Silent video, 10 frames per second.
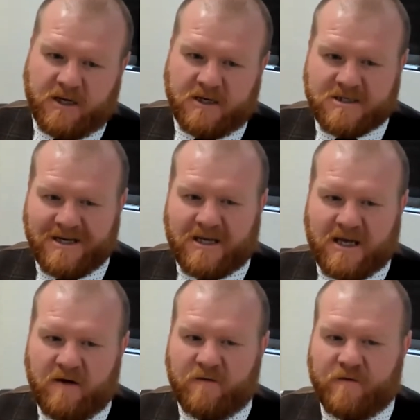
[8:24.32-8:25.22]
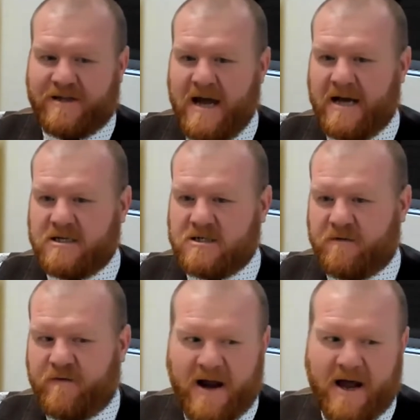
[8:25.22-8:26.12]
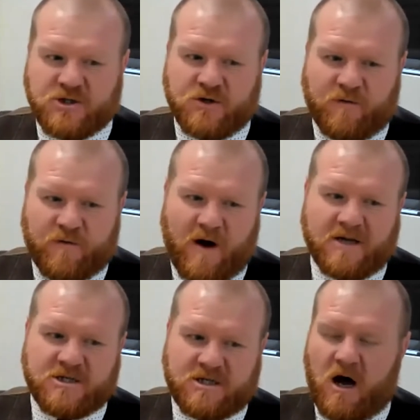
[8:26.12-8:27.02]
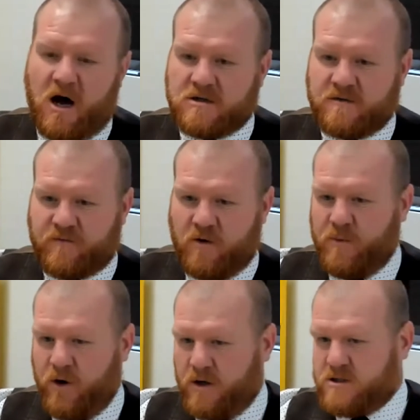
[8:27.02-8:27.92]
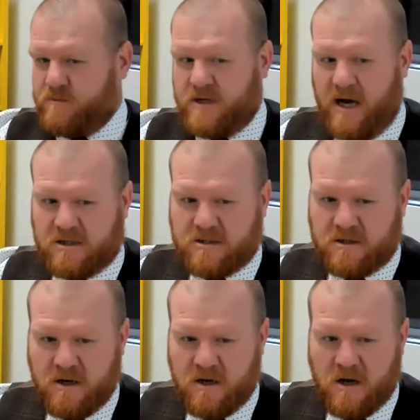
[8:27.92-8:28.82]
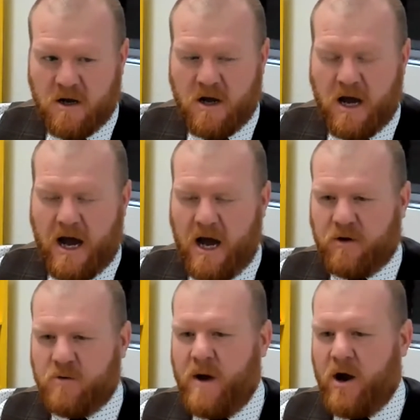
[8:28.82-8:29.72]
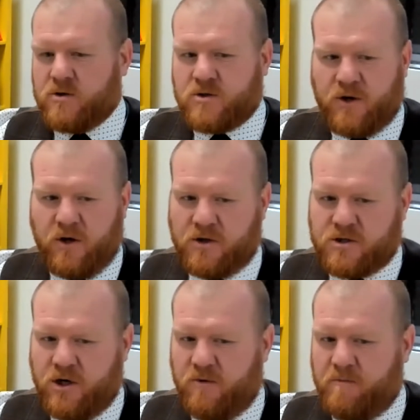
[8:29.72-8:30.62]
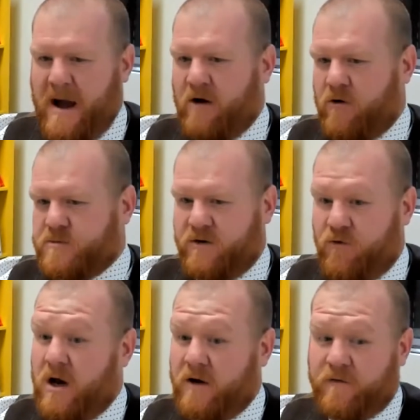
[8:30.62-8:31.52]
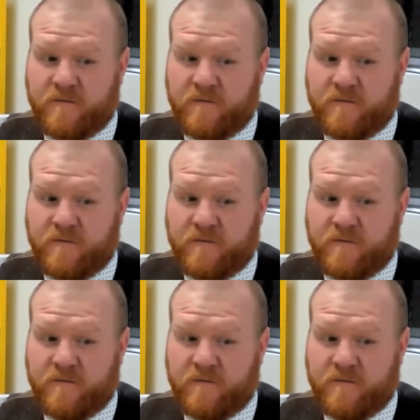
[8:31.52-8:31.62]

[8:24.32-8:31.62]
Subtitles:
is to give debtors a financial fresh start from burdensome debts. Okay. You may also hear the term bankruptcy relief.